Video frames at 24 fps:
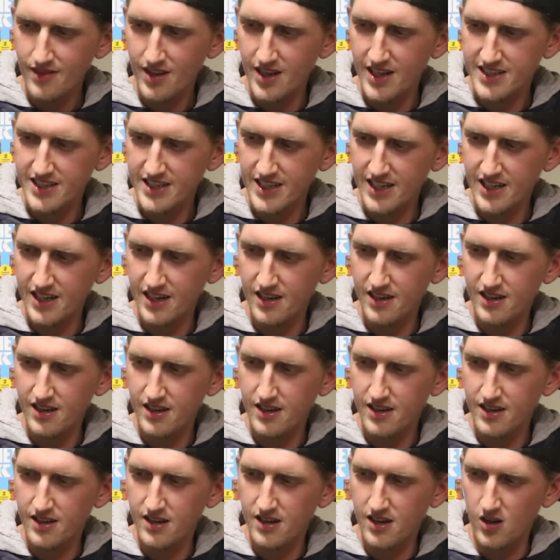It's like
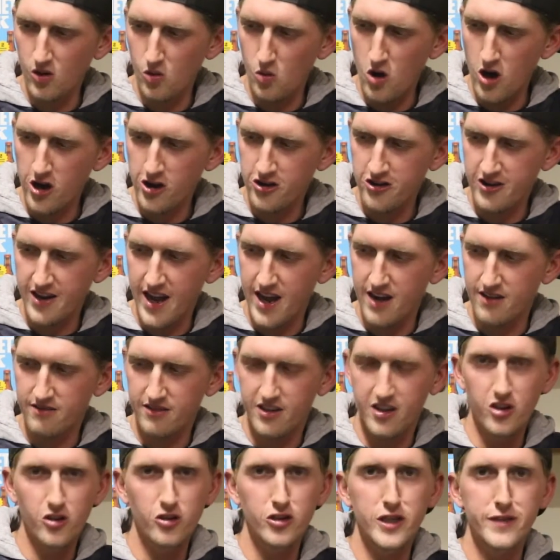a watered
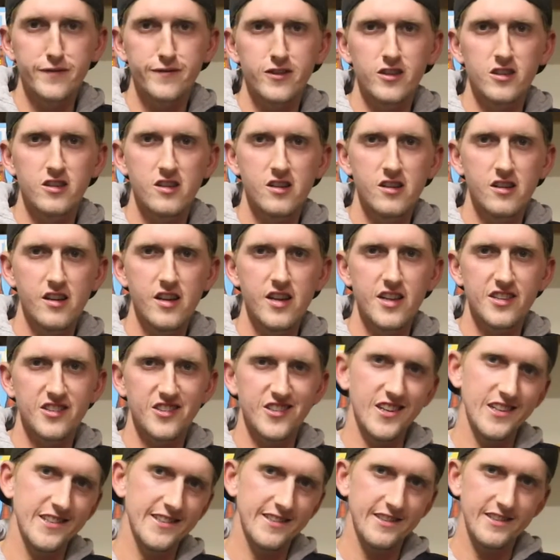down Kilt Lifter in a
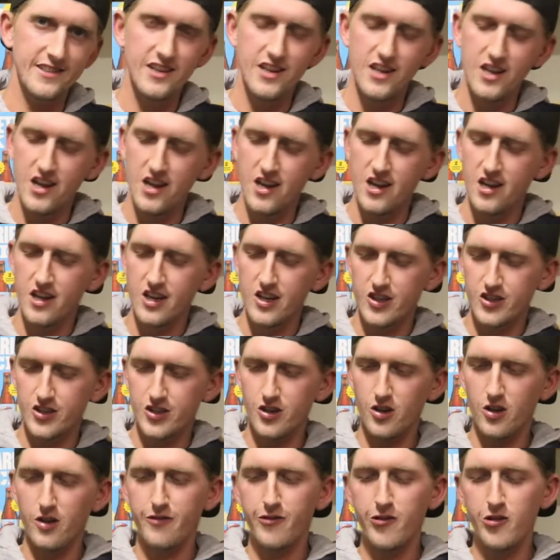sense.
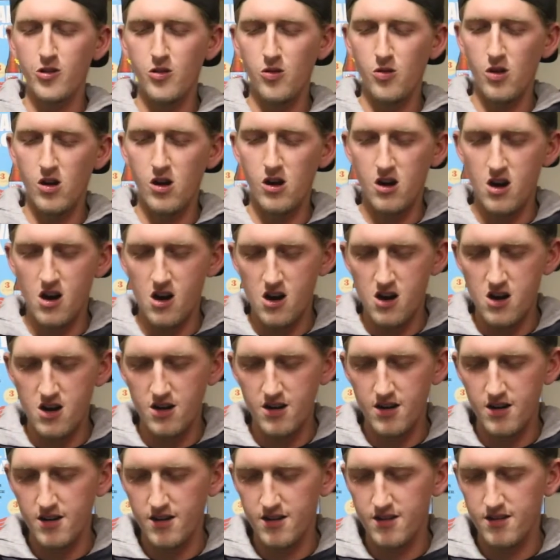So if you
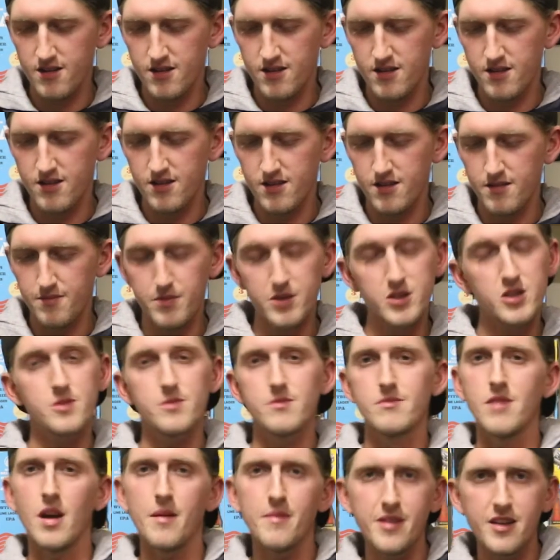are,
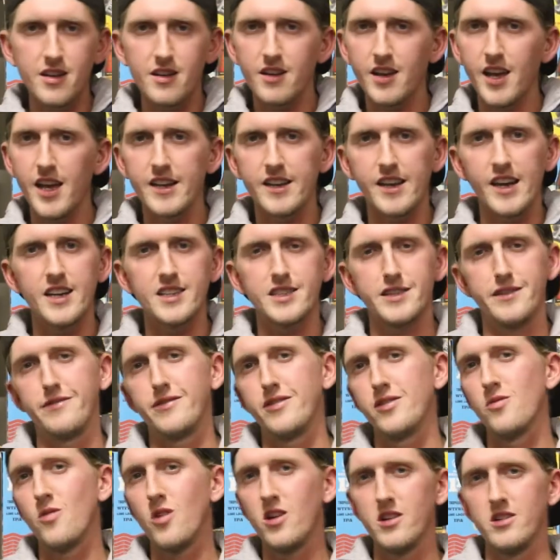again, guys,
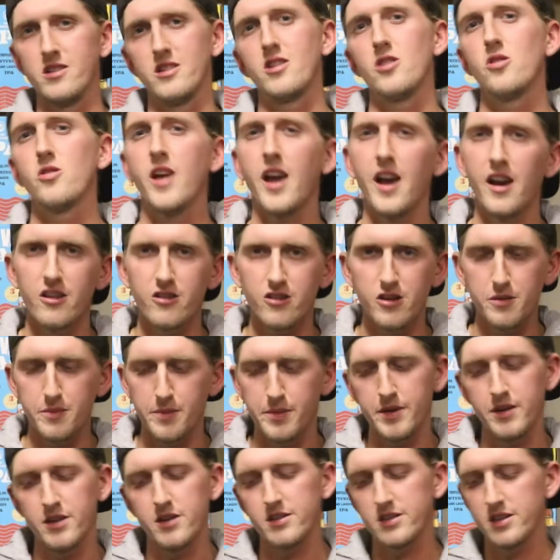if you want low calorie
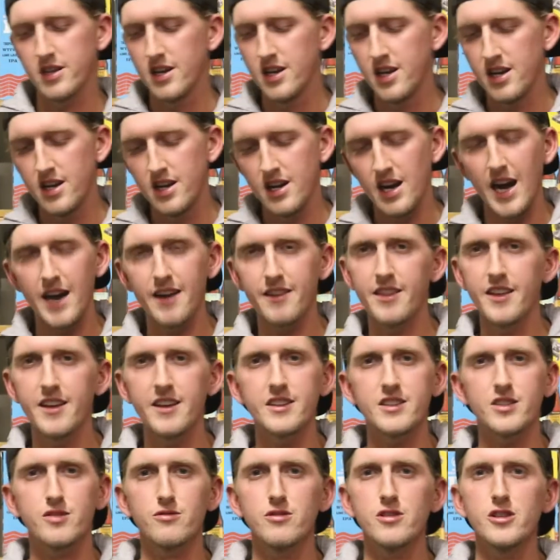beers, I think
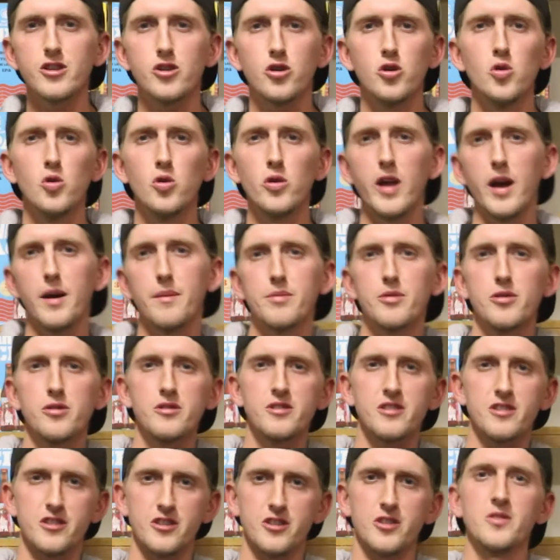it's really cool that
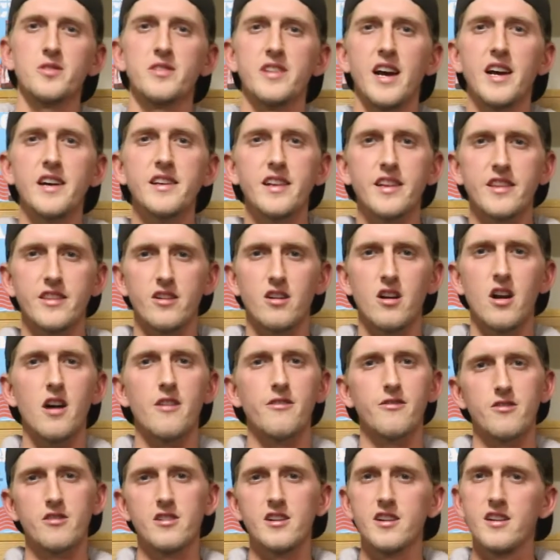breweries are doing that they're
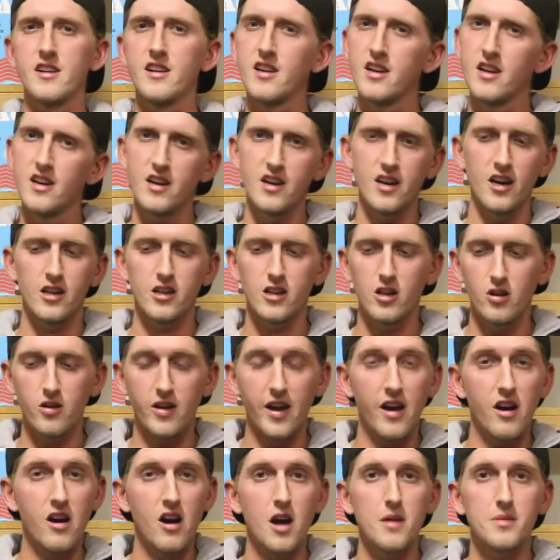offering a low
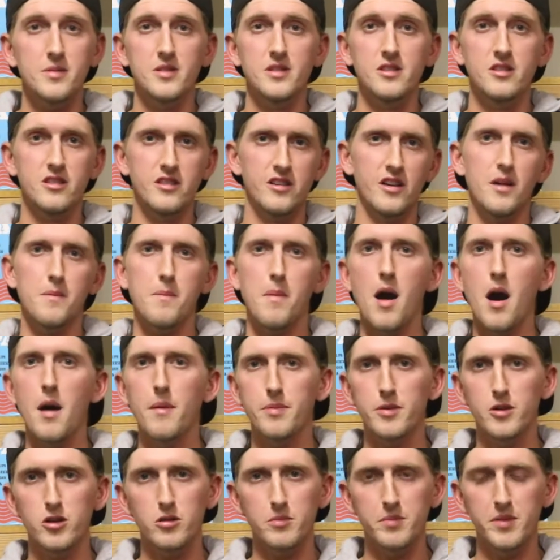cal option to their
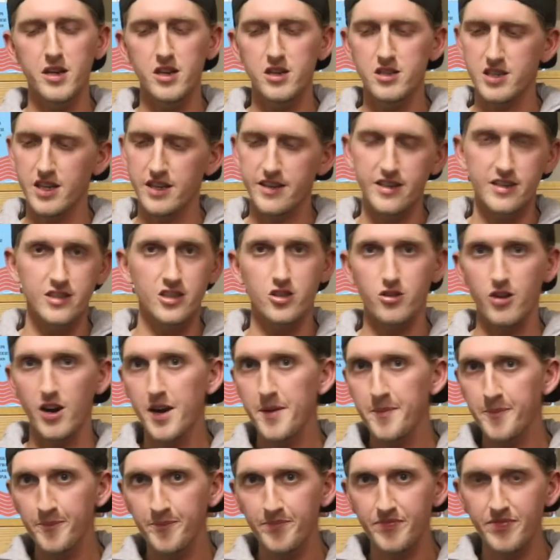popular beers. I think it's great.